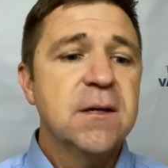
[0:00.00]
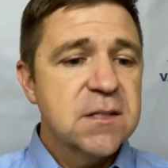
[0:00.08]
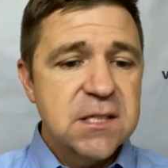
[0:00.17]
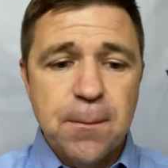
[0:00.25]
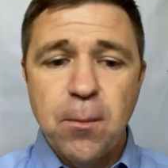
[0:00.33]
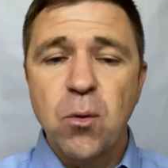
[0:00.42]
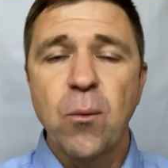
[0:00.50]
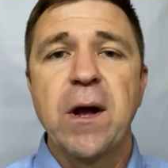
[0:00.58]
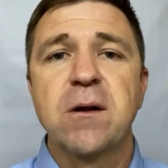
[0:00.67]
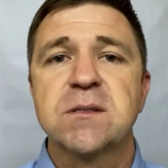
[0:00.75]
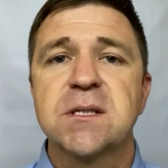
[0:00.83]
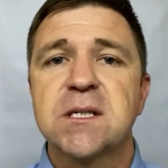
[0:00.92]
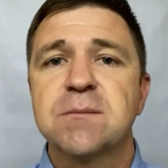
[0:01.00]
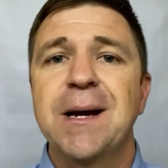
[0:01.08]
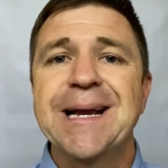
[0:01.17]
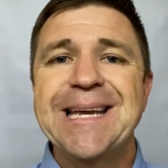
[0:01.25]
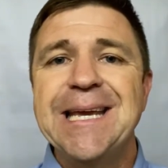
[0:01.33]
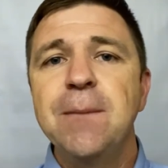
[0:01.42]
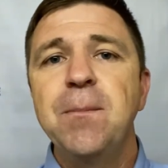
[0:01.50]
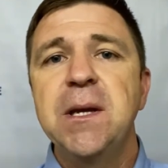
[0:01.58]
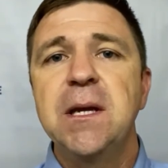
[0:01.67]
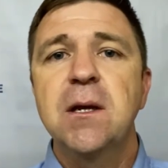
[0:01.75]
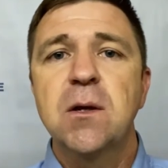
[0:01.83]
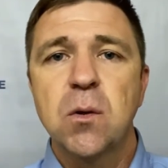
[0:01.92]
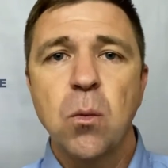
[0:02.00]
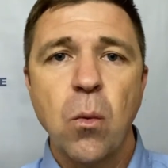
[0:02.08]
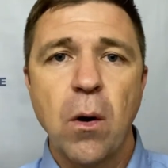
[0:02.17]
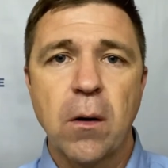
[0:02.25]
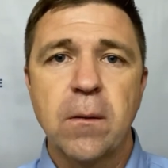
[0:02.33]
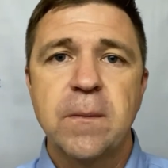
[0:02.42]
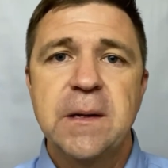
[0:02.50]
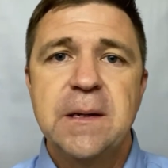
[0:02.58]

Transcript: Simple, the writer says, by keeping your word.